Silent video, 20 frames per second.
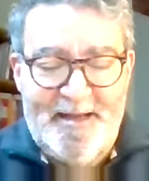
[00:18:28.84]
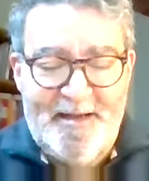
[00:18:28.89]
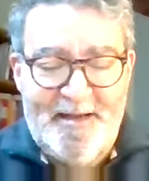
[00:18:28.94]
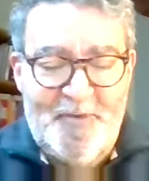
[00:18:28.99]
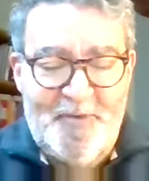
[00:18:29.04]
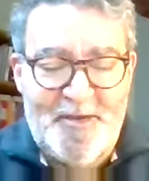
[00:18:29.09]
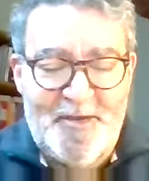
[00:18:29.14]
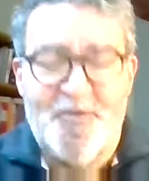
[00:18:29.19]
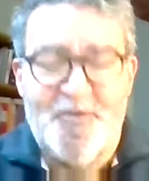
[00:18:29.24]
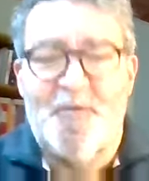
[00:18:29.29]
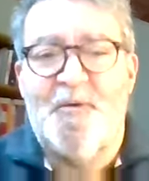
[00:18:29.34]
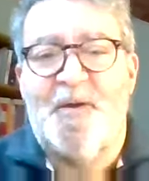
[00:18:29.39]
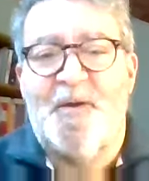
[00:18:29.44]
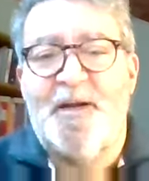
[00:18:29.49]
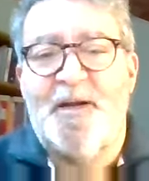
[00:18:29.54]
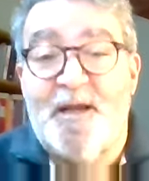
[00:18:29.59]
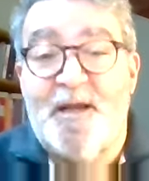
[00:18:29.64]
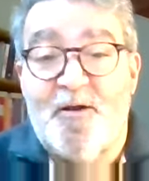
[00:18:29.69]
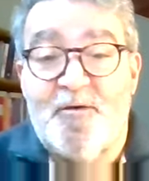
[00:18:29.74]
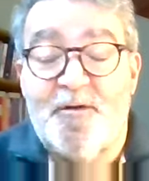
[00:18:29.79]
We thought we were going
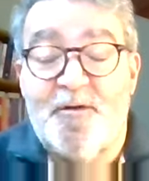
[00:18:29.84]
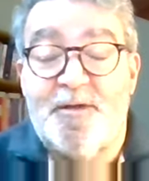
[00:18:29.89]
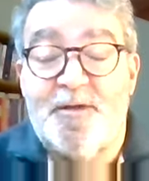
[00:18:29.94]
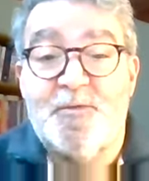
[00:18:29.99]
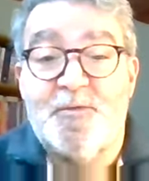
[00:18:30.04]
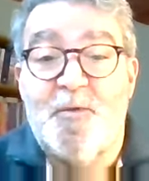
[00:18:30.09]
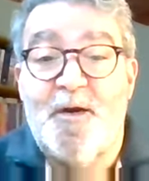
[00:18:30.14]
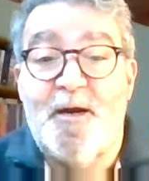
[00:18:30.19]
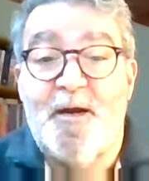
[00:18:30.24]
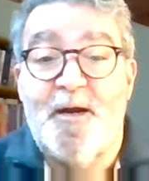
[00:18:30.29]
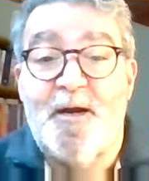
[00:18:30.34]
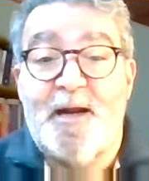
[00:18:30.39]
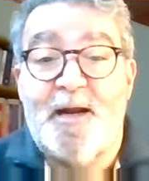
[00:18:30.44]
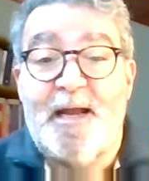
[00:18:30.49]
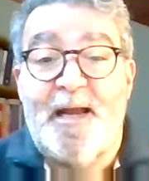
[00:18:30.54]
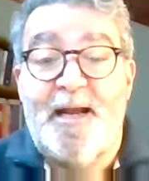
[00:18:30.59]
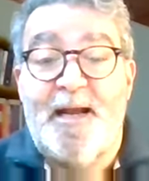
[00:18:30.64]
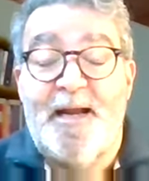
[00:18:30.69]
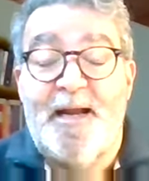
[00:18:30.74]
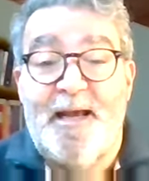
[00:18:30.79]
to get all this work,
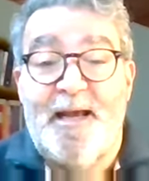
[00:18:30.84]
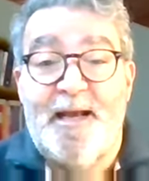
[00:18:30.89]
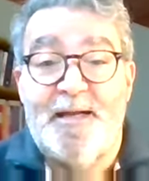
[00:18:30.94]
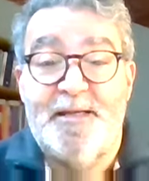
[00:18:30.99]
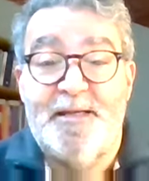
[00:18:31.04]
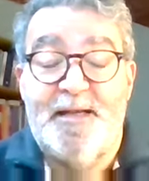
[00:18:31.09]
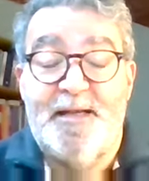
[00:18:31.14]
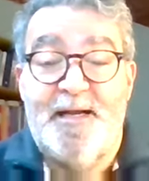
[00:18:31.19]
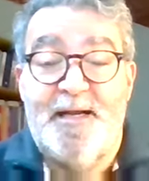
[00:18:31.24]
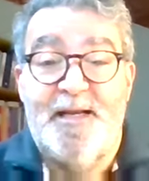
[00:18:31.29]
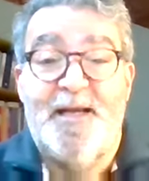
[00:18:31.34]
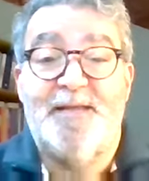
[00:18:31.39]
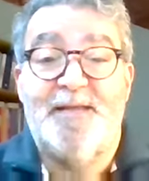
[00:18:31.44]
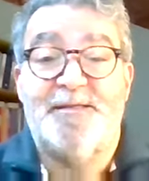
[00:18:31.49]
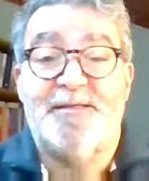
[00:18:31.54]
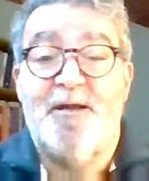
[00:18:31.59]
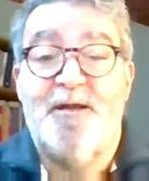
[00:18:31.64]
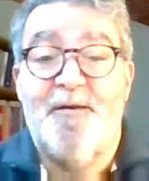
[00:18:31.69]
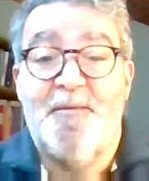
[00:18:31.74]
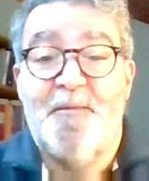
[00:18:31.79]
and it
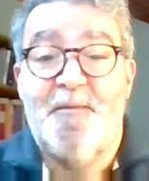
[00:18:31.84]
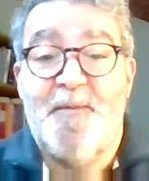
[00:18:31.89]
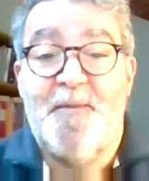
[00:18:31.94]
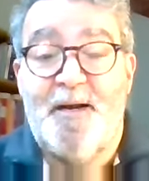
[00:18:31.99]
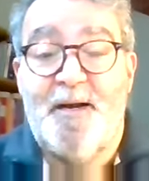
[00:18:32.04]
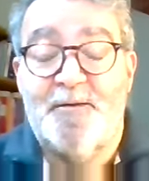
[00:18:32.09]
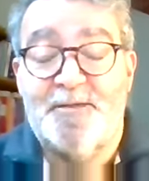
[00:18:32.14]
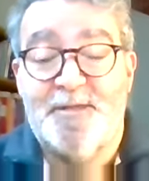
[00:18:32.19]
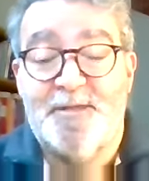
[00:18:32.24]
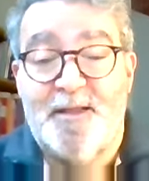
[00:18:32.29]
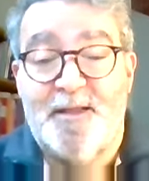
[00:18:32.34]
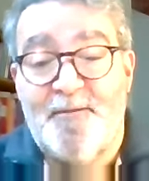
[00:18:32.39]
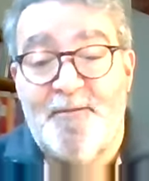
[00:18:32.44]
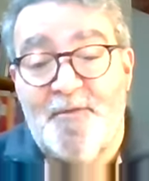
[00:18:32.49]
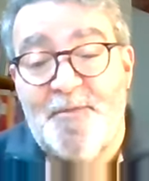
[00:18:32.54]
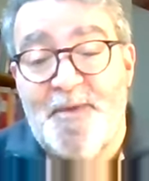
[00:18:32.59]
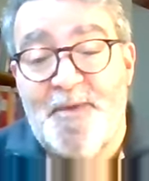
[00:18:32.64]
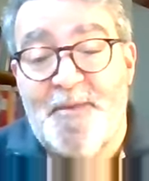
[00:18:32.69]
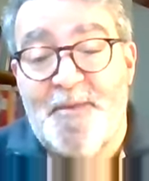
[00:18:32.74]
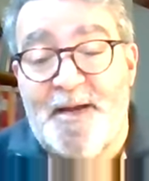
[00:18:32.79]
hasn't come about. So that
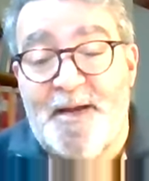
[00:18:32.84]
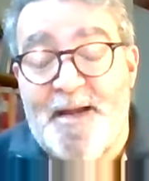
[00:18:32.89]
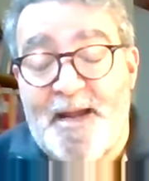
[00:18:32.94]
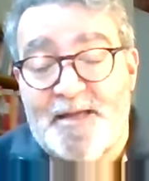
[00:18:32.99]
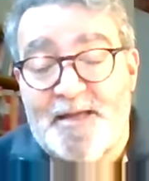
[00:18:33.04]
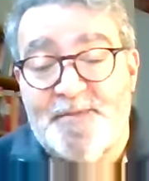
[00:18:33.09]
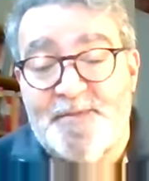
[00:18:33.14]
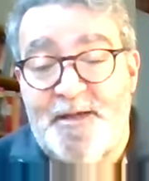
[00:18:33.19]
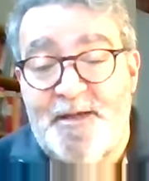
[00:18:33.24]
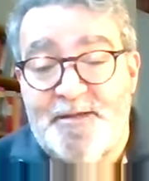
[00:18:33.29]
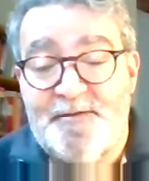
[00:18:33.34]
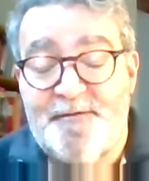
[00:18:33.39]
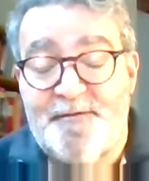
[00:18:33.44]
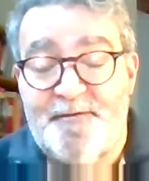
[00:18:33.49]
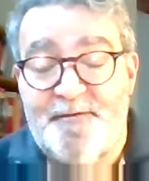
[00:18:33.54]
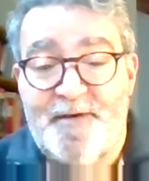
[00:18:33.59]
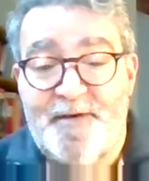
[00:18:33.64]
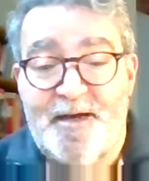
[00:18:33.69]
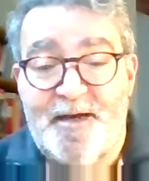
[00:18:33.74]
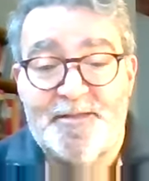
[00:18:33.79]
would be my next piece of
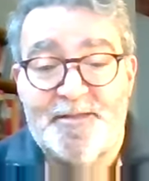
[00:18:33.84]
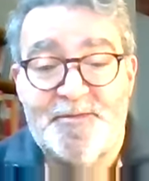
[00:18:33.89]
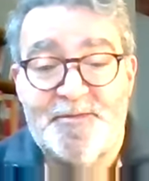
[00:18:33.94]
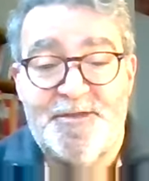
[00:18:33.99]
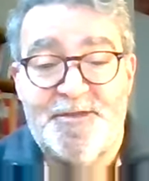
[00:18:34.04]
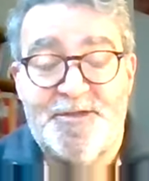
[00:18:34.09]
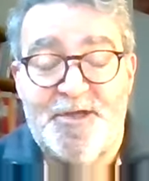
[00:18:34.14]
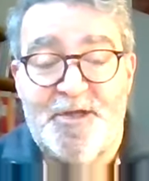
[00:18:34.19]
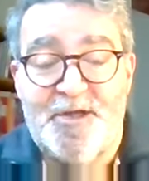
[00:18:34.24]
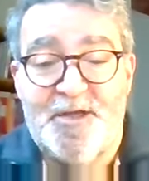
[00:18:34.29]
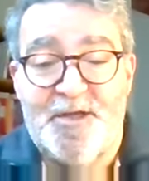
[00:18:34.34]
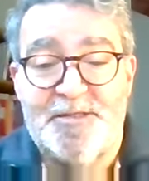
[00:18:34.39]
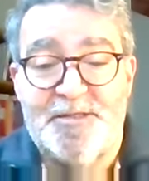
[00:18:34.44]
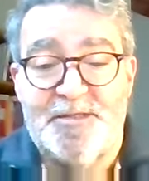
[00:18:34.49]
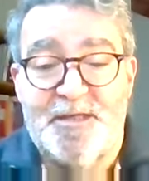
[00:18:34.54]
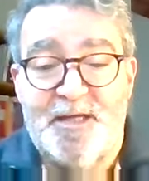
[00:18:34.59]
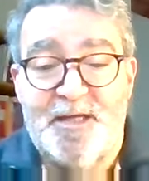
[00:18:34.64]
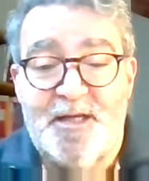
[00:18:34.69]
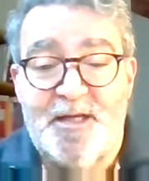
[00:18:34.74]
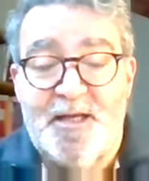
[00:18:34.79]
advice, which
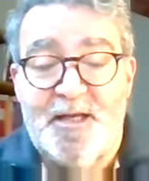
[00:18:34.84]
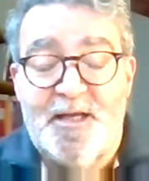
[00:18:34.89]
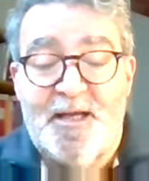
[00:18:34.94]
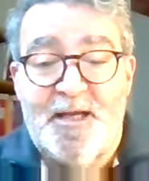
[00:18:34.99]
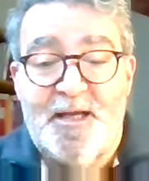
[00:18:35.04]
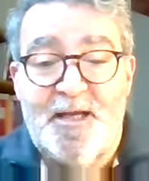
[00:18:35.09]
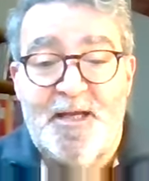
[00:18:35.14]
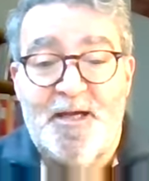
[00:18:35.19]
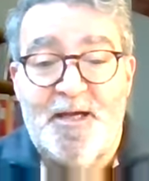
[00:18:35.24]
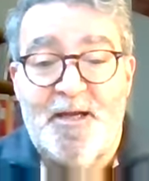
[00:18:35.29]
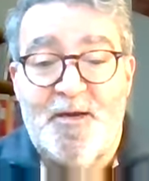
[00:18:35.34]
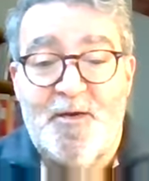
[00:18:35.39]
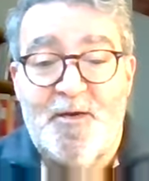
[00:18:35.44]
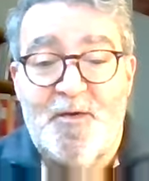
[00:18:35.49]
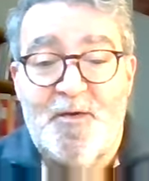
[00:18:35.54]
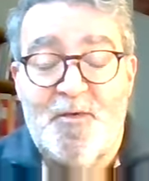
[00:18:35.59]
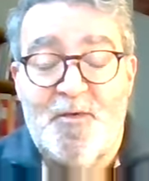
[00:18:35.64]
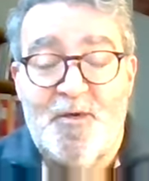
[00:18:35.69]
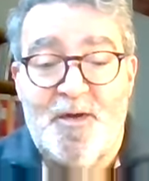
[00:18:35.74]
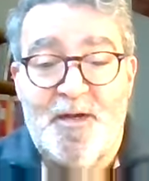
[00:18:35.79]
is,
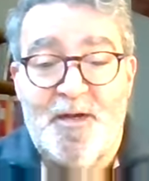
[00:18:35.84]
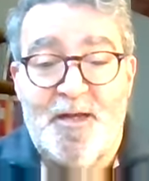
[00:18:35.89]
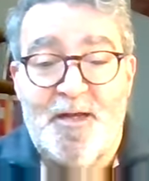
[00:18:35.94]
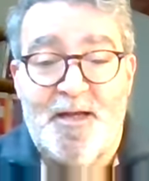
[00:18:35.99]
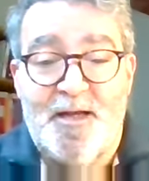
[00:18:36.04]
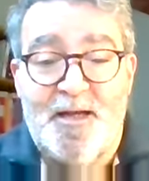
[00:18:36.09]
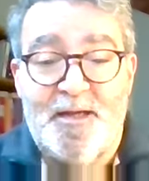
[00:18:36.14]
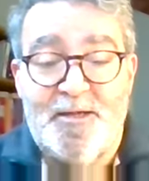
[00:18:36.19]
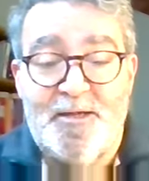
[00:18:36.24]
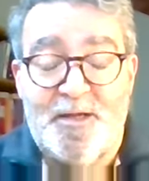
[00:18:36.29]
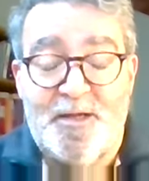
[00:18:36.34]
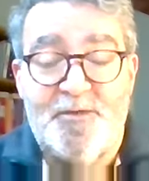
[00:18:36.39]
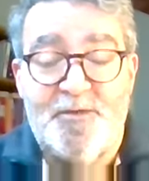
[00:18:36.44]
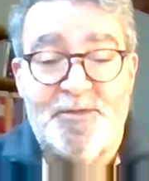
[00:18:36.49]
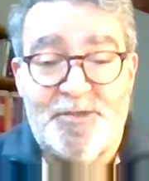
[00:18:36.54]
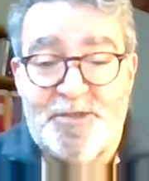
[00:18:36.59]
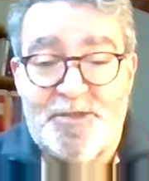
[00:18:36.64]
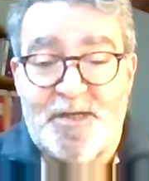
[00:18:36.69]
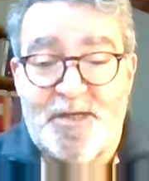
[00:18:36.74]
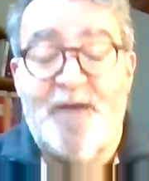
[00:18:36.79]

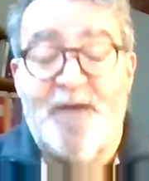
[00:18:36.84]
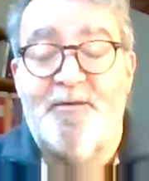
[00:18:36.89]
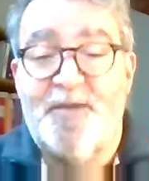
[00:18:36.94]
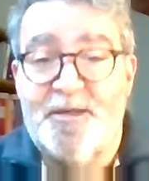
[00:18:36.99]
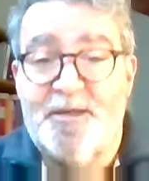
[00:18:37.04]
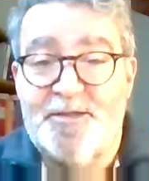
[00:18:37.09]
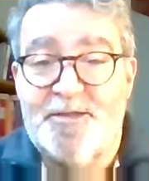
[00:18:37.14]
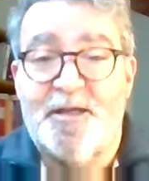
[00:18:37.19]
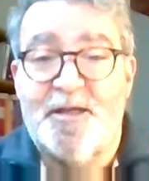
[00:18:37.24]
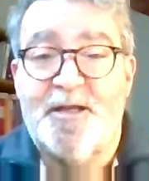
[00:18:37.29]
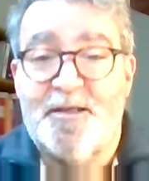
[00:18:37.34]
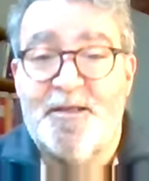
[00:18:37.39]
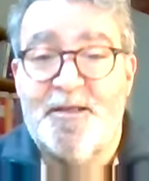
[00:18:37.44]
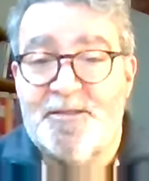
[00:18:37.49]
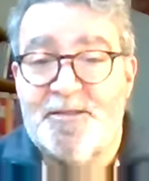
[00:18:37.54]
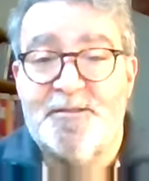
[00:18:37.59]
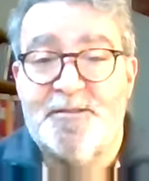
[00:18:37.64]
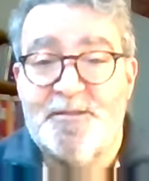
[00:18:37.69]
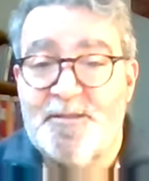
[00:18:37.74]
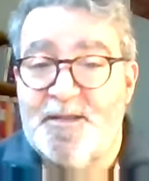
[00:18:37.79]
don't count your chickens
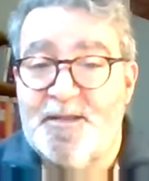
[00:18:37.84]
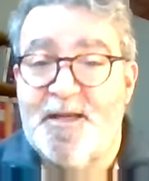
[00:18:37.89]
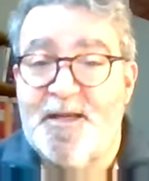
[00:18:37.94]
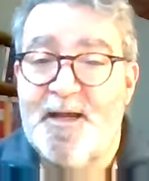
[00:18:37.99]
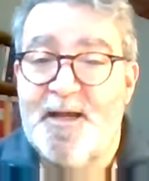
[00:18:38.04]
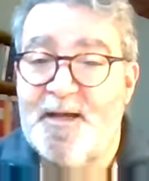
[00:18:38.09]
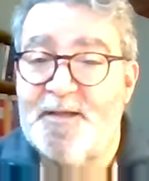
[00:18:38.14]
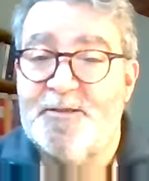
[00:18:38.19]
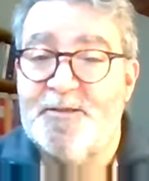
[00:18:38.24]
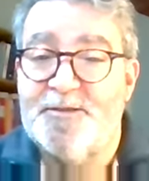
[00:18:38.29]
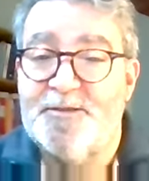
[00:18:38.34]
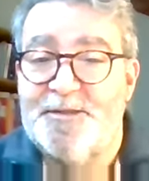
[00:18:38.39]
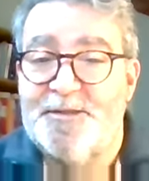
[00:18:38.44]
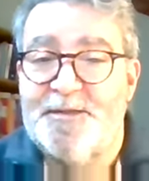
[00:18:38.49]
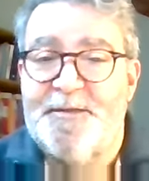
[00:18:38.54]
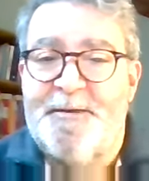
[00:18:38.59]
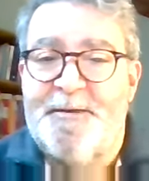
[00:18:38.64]
until they hatch.